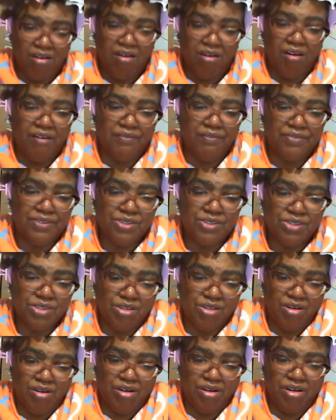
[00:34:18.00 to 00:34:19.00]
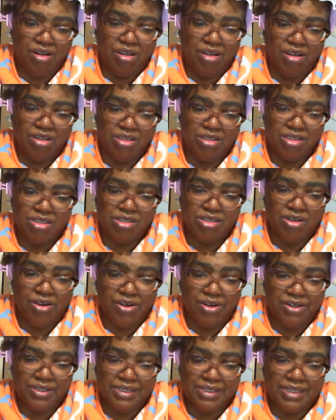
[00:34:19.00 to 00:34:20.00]
off the
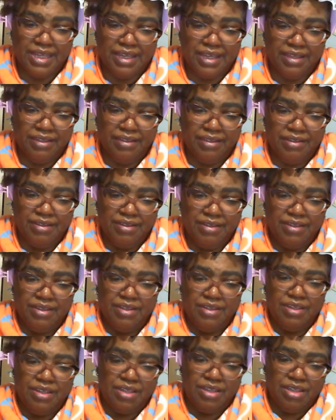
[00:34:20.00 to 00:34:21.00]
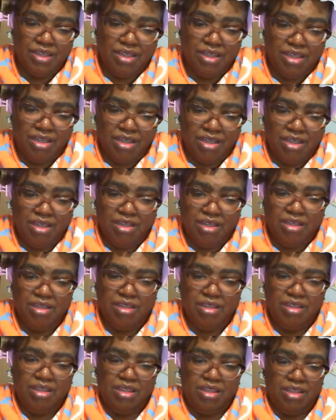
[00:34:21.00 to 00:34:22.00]
starter set.
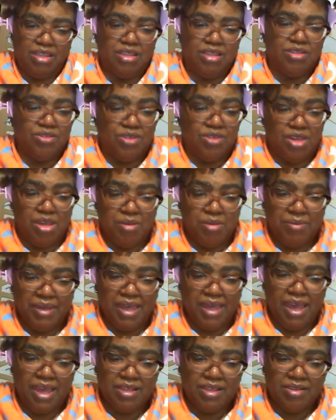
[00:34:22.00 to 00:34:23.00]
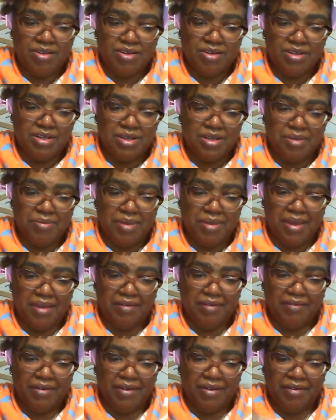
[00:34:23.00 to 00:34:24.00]
You hear my cat talking in the
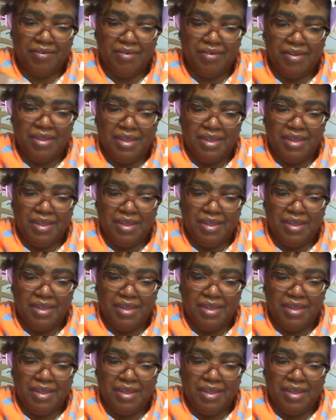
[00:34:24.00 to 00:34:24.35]
background.